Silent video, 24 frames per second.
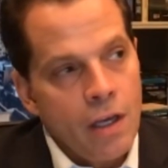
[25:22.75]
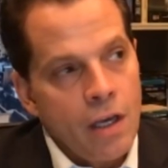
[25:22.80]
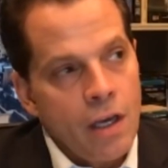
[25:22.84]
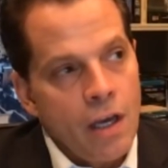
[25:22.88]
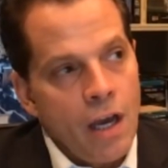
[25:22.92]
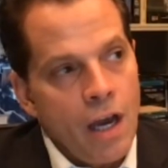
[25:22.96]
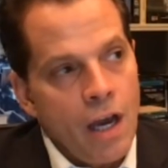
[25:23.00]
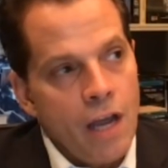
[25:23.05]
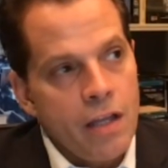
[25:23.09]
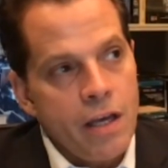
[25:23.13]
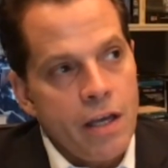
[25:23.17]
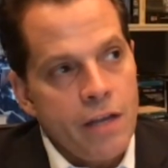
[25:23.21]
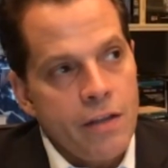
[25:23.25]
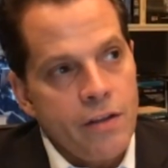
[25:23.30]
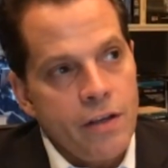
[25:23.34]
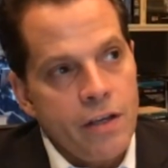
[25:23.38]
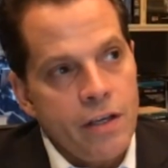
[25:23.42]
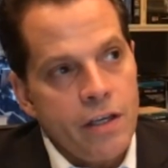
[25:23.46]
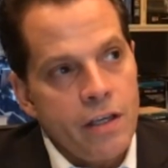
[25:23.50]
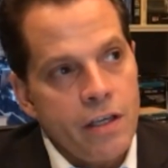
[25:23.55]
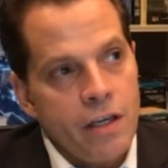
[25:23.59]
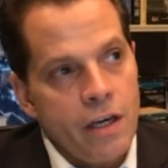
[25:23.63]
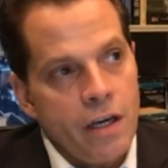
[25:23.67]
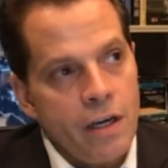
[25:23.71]
And then
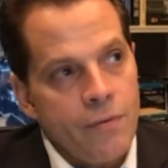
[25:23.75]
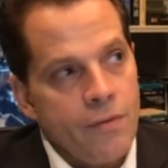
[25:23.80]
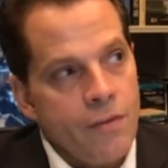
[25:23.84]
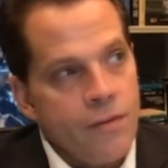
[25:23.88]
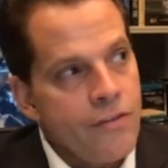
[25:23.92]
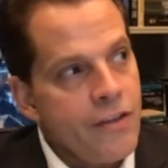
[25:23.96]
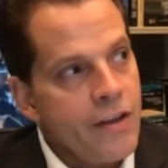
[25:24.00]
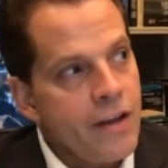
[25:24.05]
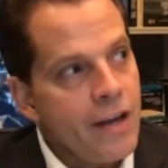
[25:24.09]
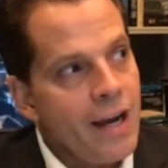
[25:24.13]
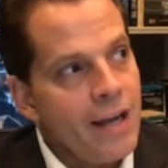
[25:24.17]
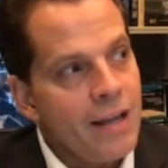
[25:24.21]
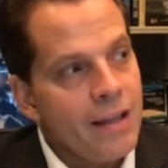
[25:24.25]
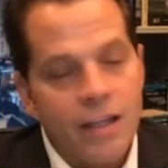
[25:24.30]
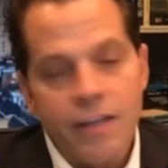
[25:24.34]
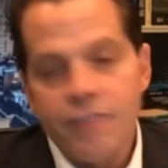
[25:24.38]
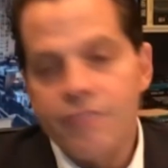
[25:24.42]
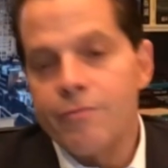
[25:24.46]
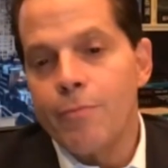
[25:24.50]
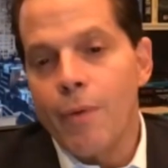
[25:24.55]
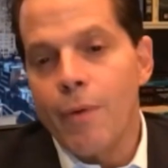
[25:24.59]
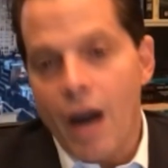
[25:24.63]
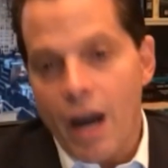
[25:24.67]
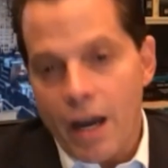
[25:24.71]
the thing I
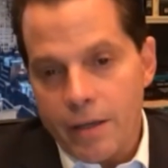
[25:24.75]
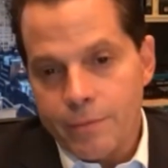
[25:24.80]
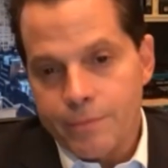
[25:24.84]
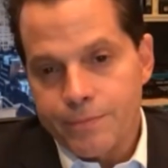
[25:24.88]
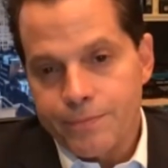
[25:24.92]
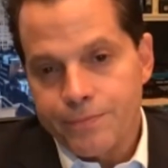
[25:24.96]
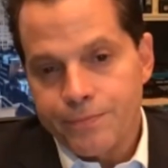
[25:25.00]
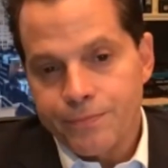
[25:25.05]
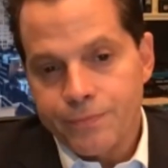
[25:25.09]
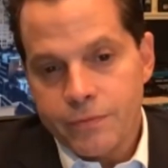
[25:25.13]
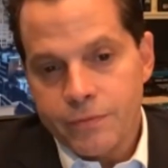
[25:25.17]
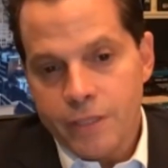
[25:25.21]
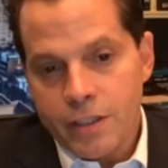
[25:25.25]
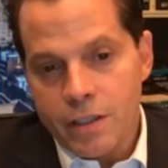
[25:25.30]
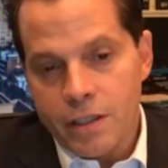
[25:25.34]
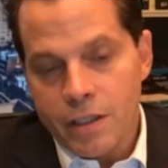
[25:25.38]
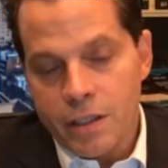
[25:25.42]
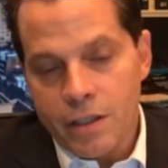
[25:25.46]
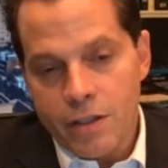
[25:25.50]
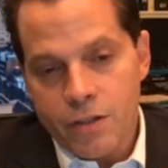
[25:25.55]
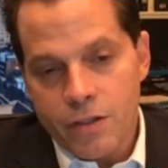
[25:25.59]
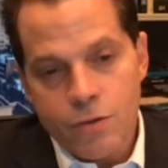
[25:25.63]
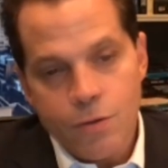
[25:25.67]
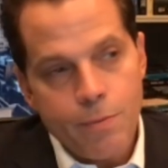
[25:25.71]
live by,
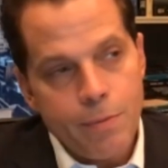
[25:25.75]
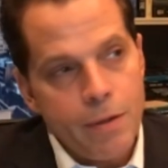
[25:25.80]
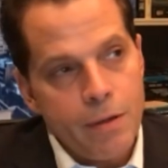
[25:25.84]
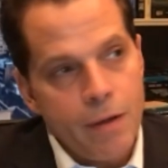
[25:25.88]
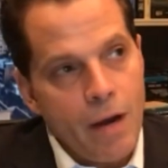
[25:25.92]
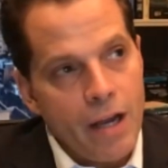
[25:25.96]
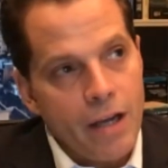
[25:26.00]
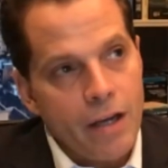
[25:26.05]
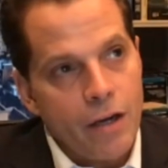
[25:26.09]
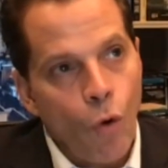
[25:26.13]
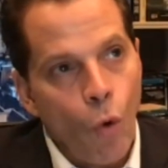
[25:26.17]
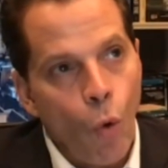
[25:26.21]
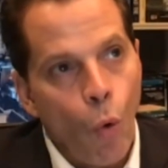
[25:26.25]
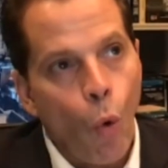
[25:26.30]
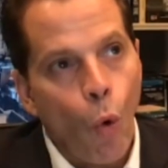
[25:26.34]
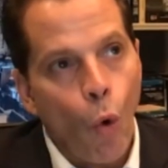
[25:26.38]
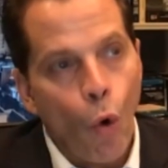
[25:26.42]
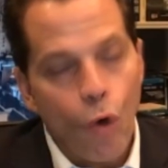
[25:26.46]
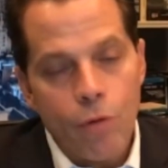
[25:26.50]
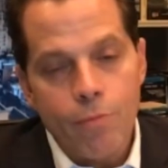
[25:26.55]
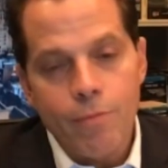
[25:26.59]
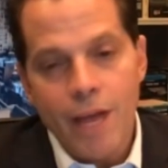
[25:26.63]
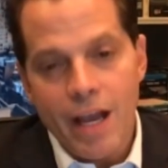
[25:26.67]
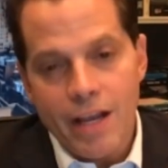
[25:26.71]
and this would be my
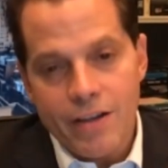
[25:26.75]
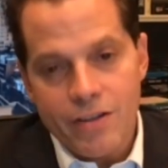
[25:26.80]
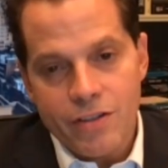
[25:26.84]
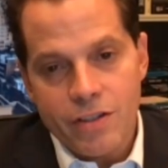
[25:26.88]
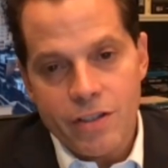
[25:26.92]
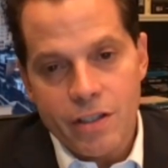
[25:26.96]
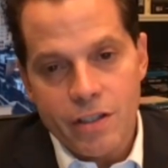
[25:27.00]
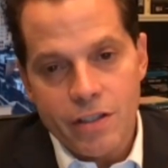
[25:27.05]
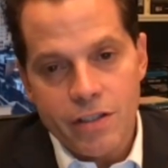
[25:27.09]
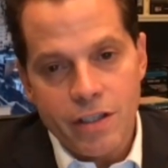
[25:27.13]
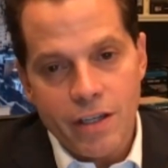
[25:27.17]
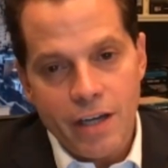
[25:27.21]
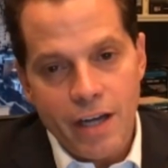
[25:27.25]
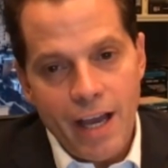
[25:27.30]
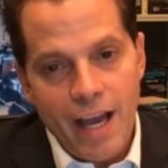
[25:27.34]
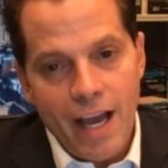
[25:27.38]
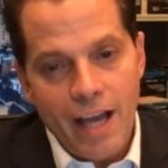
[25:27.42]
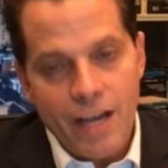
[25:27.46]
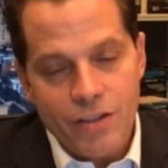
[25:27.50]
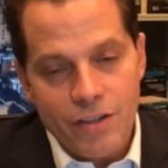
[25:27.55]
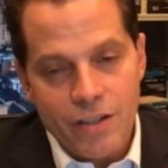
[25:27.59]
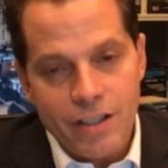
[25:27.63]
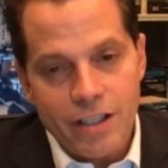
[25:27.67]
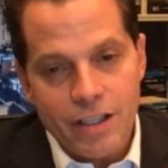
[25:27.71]
core message, and I
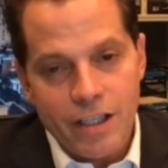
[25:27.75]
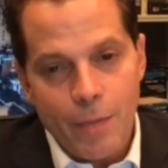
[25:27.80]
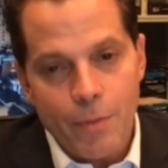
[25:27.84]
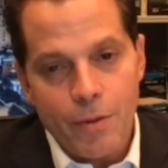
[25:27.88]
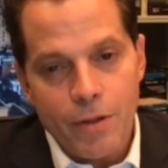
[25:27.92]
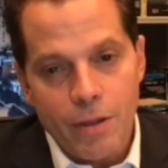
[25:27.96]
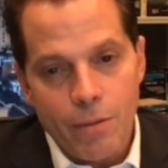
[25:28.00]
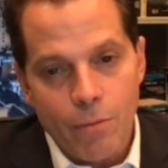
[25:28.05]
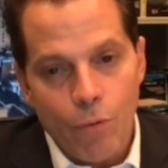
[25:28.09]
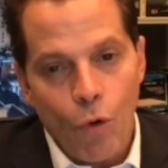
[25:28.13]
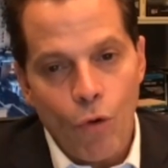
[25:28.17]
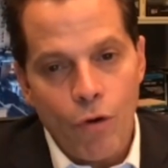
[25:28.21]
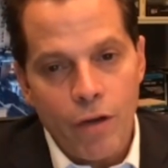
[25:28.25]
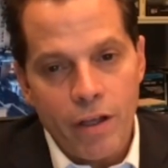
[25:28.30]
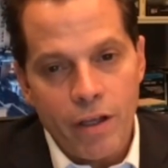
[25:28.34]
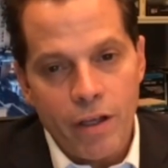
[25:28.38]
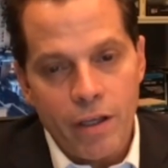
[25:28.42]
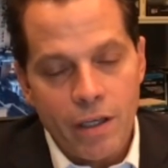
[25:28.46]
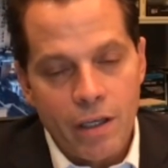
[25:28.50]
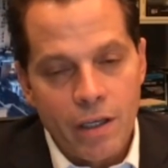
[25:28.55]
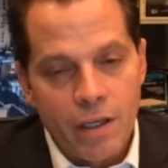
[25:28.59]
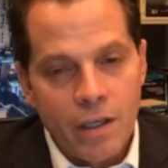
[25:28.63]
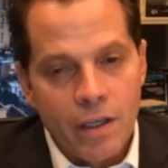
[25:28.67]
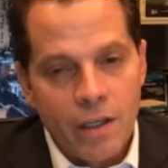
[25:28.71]
actually get up in the
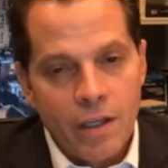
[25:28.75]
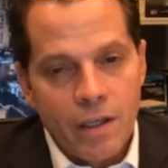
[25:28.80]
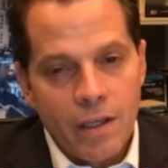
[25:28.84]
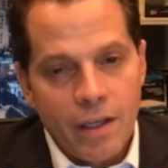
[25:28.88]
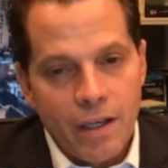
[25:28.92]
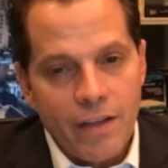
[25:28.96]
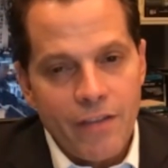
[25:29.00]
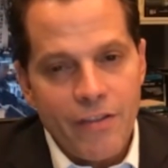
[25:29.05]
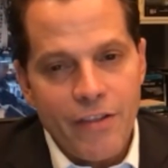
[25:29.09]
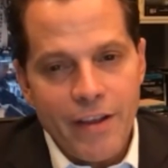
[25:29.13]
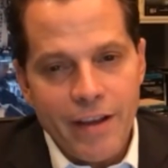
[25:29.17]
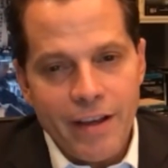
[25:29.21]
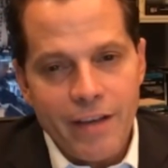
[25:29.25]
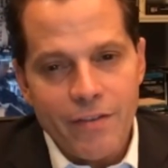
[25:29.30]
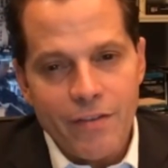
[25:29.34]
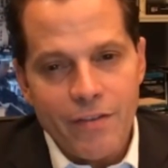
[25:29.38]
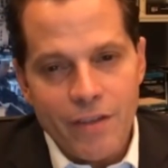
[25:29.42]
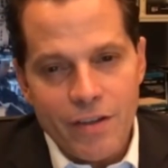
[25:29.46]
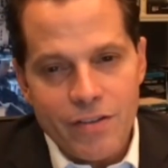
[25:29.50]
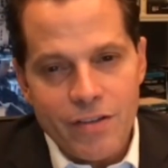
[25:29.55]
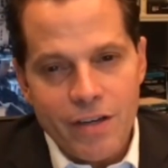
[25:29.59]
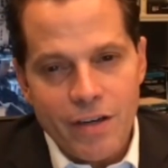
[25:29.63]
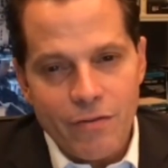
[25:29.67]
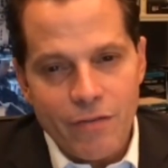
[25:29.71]
morning and think of
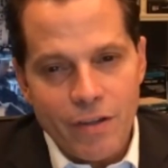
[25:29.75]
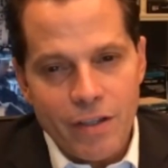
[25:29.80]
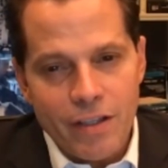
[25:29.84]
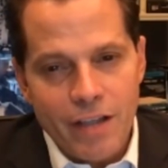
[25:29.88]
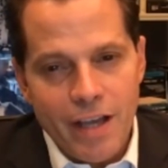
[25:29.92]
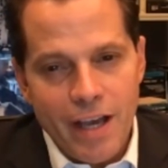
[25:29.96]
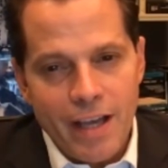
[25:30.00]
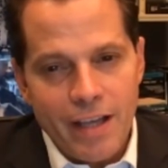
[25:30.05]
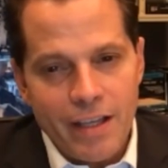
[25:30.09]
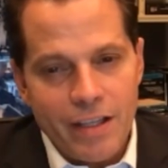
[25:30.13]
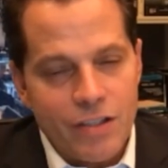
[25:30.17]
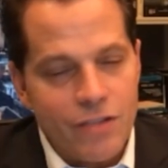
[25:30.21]
this every day.